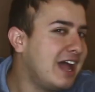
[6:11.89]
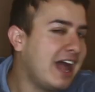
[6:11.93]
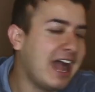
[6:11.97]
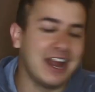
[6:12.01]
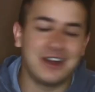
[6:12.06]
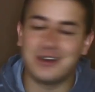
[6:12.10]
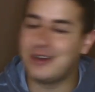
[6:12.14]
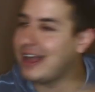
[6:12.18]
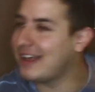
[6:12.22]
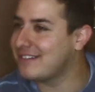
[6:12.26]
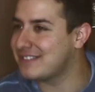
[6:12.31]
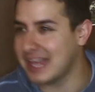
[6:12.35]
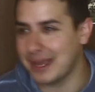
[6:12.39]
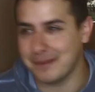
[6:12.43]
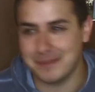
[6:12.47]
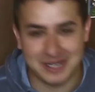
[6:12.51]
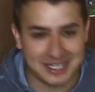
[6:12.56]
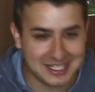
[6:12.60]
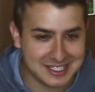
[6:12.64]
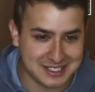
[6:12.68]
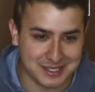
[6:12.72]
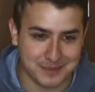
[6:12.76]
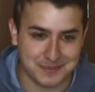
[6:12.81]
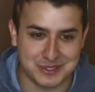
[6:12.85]
I don't have that
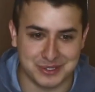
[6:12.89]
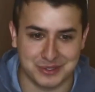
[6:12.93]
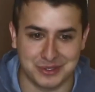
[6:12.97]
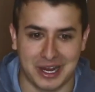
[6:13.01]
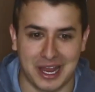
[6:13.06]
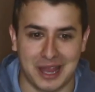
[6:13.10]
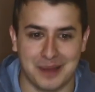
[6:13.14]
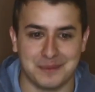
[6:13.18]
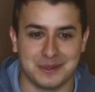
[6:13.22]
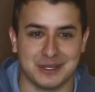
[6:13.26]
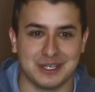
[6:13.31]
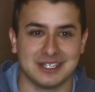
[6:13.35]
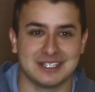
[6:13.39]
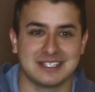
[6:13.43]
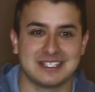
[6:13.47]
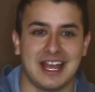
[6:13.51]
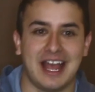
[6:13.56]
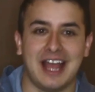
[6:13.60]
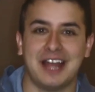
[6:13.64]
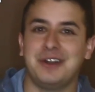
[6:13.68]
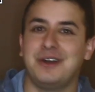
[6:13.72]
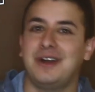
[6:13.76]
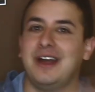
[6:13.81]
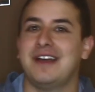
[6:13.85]
many subscribers.
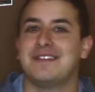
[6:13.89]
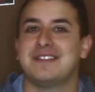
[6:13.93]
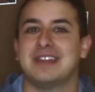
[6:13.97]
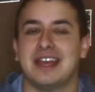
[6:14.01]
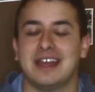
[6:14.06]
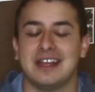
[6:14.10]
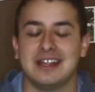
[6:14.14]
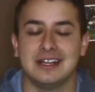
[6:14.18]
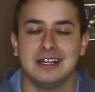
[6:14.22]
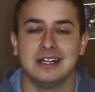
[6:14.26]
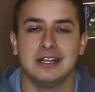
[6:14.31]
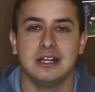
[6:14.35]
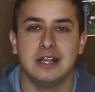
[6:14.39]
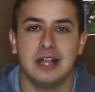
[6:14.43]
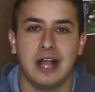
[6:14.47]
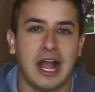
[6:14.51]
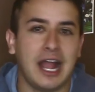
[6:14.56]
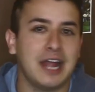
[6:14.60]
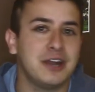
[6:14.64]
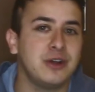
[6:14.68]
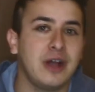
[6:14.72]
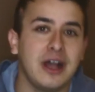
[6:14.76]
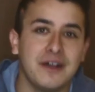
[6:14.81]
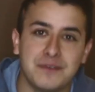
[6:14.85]
I don't
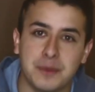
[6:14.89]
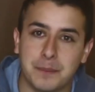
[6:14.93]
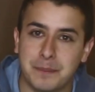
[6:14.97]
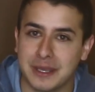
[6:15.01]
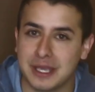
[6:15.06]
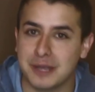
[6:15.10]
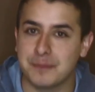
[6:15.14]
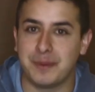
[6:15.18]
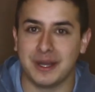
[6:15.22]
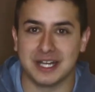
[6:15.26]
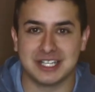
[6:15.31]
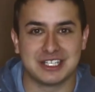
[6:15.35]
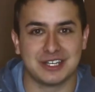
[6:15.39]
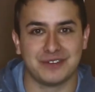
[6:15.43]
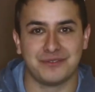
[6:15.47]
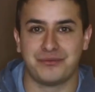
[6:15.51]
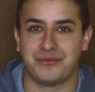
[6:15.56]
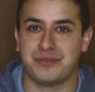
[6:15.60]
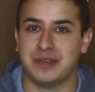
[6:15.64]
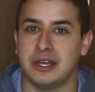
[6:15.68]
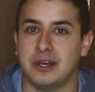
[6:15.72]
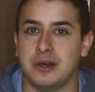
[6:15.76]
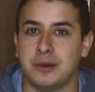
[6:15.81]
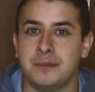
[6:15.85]
have a big budget
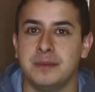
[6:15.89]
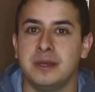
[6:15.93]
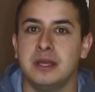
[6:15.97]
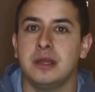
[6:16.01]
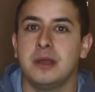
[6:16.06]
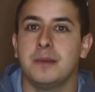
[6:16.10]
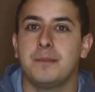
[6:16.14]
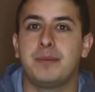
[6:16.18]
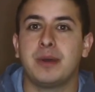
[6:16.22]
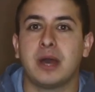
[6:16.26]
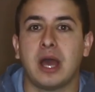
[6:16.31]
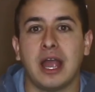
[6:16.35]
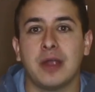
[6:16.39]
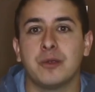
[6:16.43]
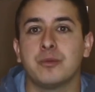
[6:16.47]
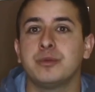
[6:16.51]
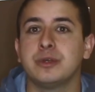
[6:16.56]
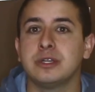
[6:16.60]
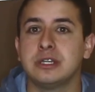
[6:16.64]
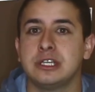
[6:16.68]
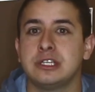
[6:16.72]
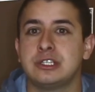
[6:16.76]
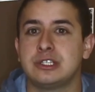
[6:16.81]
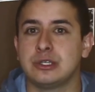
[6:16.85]
film, but I
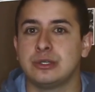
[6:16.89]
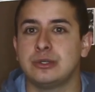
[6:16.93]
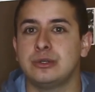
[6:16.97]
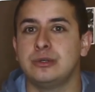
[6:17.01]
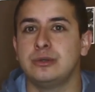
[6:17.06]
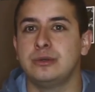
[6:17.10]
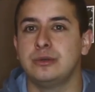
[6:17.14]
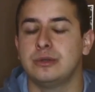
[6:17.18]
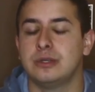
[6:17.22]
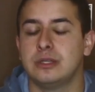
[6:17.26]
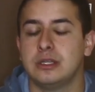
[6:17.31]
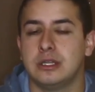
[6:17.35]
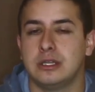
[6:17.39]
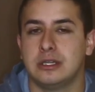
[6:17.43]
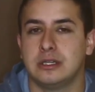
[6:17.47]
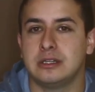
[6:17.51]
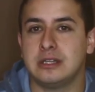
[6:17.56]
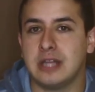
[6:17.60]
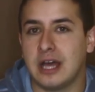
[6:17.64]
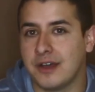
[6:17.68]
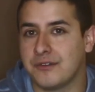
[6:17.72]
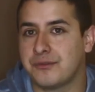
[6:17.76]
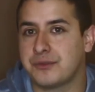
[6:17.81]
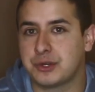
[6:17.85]
really do
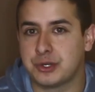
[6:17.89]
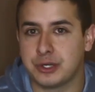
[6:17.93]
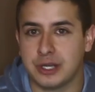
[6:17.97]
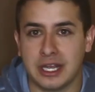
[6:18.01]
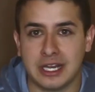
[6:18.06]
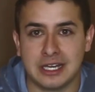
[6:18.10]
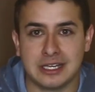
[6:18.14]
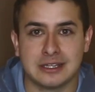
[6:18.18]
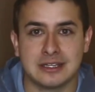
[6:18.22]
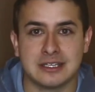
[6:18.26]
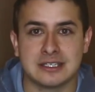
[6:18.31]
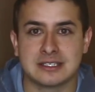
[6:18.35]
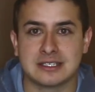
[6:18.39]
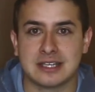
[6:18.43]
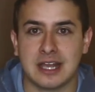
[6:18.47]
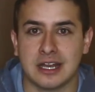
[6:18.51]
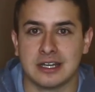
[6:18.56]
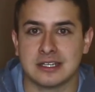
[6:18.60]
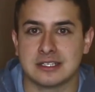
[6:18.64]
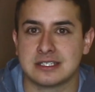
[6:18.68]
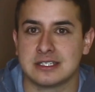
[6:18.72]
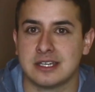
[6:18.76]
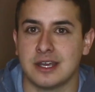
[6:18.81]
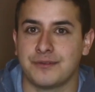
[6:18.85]
love creating this
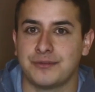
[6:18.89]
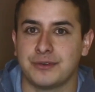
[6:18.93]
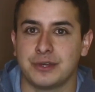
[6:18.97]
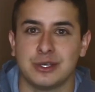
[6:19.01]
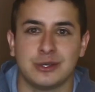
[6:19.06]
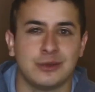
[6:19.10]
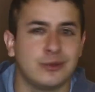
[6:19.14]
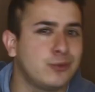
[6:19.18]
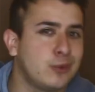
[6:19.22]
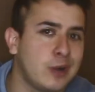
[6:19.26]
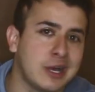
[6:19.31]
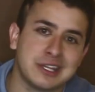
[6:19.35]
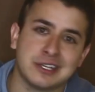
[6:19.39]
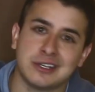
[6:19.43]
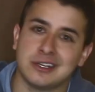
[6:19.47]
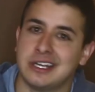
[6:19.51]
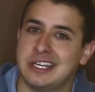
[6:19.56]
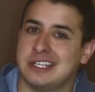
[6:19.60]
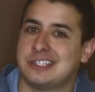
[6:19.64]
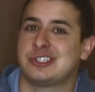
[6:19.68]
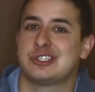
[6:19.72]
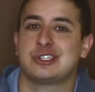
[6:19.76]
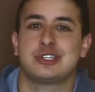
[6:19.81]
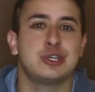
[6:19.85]
kind of stuff for you, whether
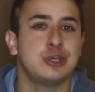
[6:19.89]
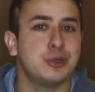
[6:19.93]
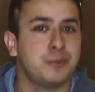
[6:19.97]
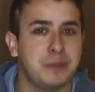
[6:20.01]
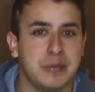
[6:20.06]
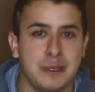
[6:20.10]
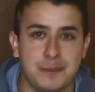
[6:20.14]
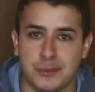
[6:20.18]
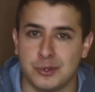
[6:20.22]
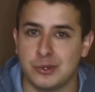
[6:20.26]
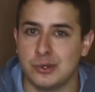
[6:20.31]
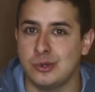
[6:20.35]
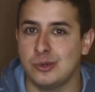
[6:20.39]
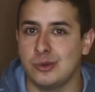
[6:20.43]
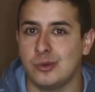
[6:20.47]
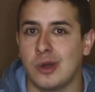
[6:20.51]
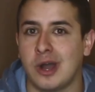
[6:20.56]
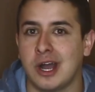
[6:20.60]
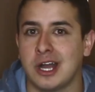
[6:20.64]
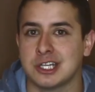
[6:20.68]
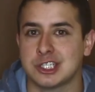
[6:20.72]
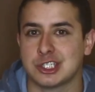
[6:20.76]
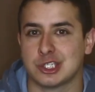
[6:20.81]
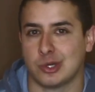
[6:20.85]
it's 2 people who
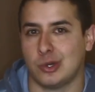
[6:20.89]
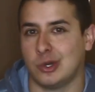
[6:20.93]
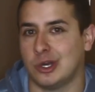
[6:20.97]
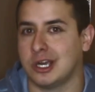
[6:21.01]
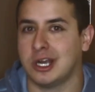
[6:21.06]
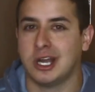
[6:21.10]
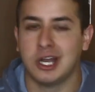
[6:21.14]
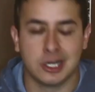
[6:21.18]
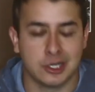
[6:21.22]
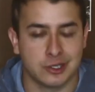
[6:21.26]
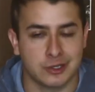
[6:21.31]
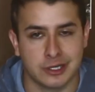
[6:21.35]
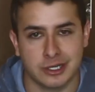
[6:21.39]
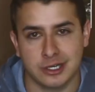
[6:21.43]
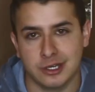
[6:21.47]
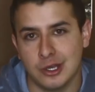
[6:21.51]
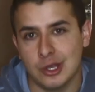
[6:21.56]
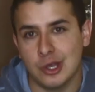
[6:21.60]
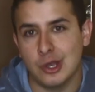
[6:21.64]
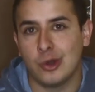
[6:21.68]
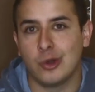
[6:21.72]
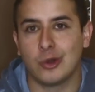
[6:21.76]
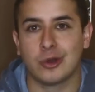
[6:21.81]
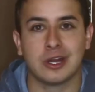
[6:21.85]
watch or 100
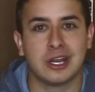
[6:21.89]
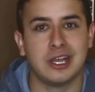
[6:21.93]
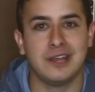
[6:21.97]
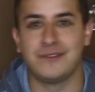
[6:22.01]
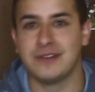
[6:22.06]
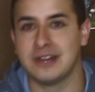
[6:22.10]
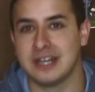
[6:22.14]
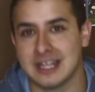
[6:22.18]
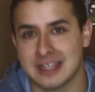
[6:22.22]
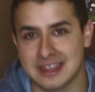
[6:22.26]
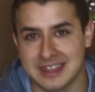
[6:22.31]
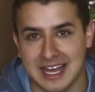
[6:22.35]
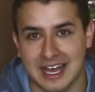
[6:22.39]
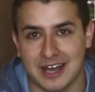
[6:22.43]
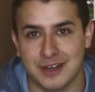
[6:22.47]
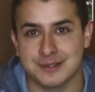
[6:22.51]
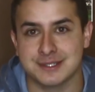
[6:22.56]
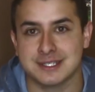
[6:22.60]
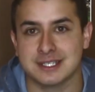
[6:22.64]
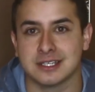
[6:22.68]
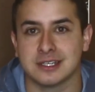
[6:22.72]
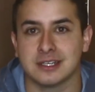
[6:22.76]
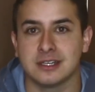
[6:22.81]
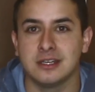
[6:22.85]
or even
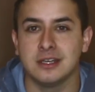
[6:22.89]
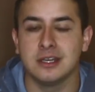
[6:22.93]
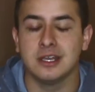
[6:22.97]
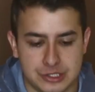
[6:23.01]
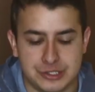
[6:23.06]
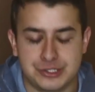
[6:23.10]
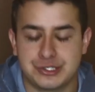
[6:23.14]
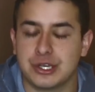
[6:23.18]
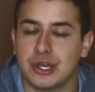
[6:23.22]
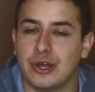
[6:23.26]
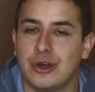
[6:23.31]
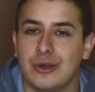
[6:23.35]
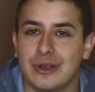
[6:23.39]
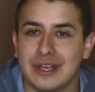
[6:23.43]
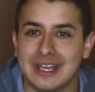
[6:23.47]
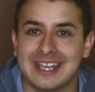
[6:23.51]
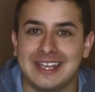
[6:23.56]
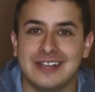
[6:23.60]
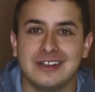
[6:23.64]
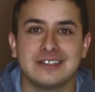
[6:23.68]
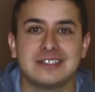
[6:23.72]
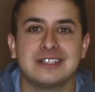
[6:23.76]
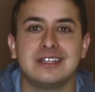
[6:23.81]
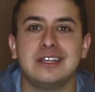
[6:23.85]
1,000. So
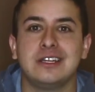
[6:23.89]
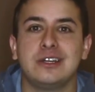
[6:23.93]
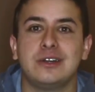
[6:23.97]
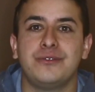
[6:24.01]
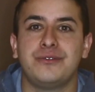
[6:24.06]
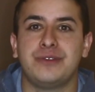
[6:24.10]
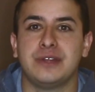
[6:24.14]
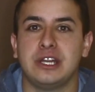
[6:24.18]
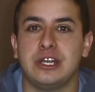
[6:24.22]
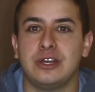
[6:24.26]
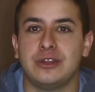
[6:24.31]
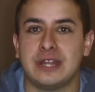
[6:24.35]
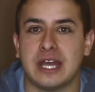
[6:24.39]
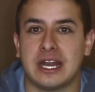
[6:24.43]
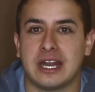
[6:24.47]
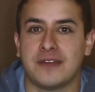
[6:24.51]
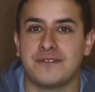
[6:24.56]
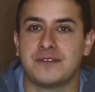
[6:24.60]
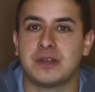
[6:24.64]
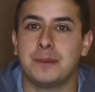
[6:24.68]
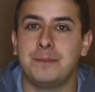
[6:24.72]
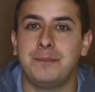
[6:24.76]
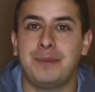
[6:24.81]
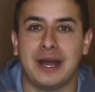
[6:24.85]
here's a little video that
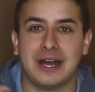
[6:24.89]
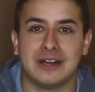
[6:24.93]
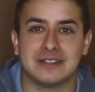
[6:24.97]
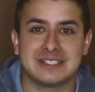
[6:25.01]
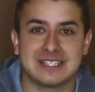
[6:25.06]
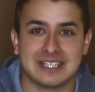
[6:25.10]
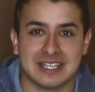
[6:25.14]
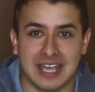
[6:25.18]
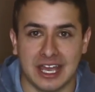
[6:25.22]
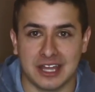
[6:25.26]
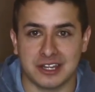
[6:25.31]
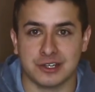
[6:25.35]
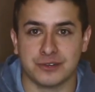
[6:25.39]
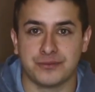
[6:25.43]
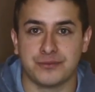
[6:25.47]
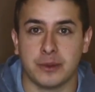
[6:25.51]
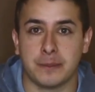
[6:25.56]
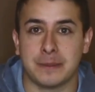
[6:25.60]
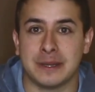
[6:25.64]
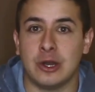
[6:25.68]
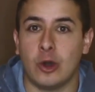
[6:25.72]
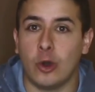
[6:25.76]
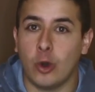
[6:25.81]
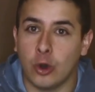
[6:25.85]
I've compiled together
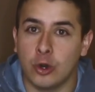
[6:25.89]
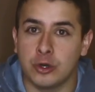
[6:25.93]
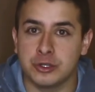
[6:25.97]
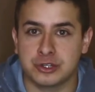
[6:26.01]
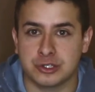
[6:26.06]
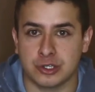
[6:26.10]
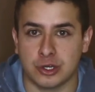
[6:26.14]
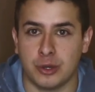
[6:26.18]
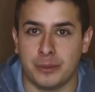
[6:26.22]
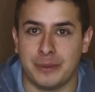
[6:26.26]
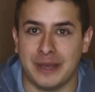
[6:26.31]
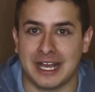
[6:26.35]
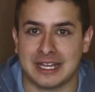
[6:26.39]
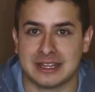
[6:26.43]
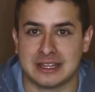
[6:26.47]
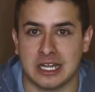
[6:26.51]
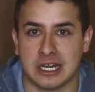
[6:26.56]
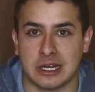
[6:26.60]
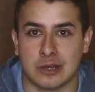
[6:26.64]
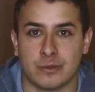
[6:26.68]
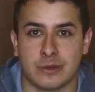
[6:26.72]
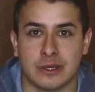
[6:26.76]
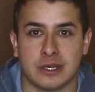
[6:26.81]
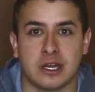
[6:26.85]
from an old throwback
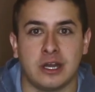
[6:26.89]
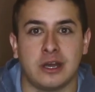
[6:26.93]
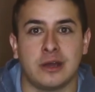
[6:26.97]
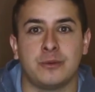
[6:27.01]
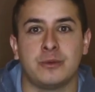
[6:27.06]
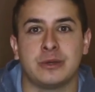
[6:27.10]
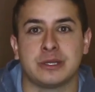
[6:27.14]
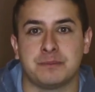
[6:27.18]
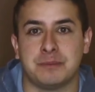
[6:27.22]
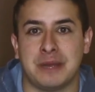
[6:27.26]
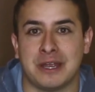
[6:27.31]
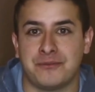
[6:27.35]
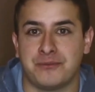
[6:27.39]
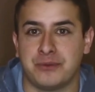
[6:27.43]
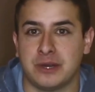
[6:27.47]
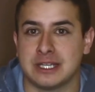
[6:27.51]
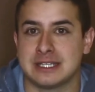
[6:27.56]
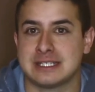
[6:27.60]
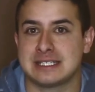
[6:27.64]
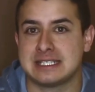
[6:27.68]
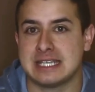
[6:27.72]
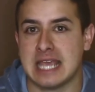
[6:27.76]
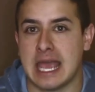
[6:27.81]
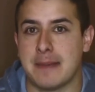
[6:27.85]
that I went on with my
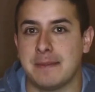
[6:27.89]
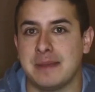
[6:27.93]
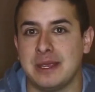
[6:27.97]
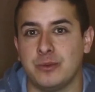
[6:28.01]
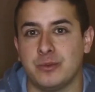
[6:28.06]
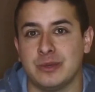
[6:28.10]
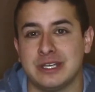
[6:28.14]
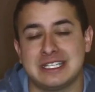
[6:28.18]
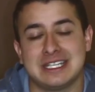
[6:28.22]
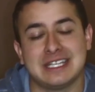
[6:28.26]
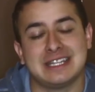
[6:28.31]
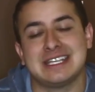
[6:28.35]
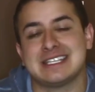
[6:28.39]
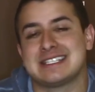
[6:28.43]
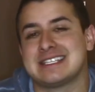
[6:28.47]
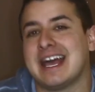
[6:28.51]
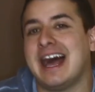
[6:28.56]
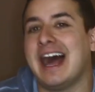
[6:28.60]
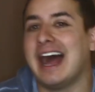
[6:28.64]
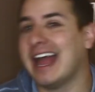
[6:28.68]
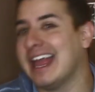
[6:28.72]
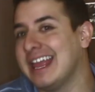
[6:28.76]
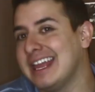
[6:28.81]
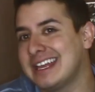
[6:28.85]
friend Sammy. We did this
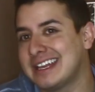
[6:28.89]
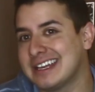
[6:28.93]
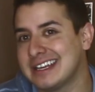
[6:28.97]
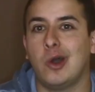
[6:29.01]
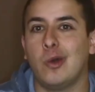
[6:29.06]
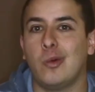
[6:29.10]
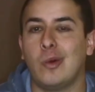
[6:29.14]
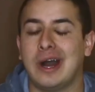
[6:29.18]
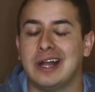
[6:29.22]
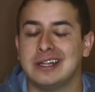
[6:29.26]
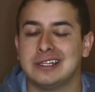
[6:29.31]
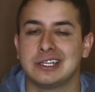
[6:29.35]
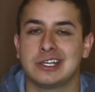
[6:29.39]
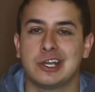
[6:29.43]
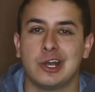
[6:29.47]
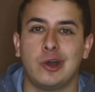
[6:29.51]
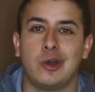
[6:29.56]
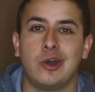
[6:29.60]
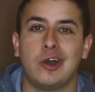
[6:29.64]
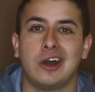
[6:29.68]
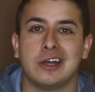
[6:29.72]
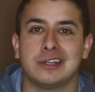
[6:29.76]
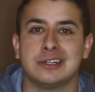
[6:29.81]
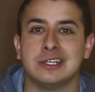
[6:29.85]
hike a while
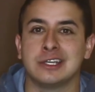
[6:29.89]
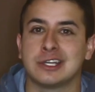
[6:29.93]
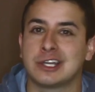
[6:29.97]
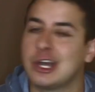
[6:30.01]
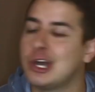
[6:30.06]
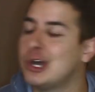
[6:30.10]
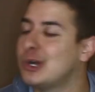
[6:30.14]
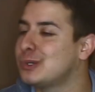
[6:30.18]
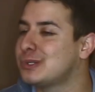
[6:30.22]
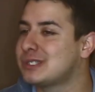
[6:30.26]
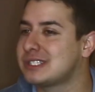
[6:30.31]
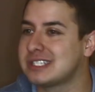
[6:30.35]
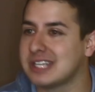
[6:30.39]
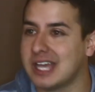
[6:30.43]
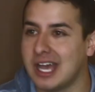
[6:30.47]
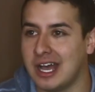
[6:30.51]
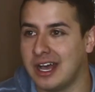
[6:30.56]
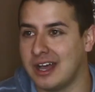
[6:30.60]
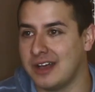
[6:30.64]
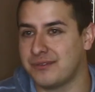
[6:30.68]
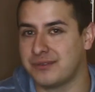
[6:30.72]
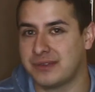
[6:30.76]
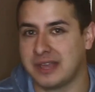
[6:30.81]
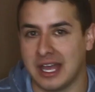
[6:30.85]
ago on the coast
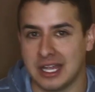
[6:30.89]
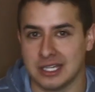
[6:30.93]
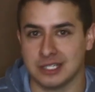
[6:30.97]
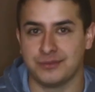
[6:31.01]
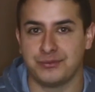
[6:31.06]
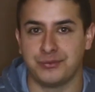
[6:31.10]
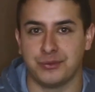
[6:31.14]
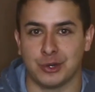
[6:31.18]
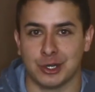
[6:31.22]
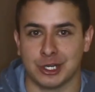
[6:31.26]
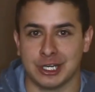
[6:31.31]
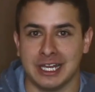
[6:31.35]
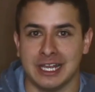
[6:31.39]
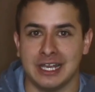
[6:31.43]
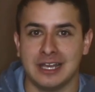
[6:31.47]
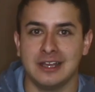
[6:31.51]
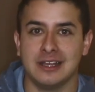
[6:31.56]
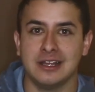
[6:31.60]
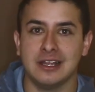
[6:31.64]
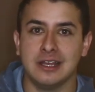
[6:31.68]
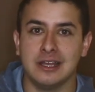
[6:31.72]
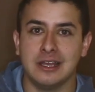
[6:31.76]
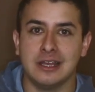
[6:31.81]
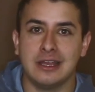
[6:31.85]
of California.